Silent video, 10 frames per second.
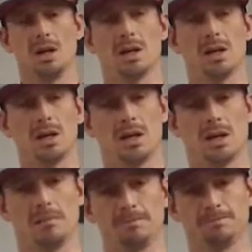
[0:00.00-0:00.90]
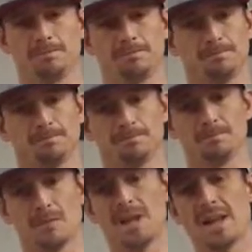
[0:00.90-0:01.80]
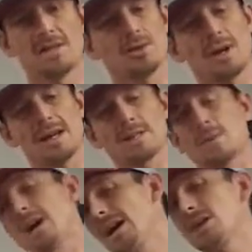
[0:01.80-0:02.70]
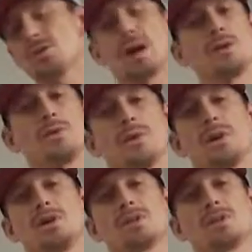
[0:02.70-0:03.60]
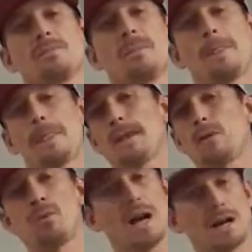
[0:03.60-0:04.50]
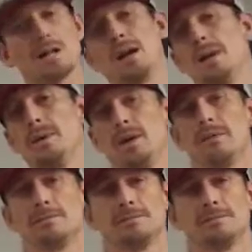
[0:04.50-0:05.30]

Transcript: And that's why I gotta try new things, like rock climbing,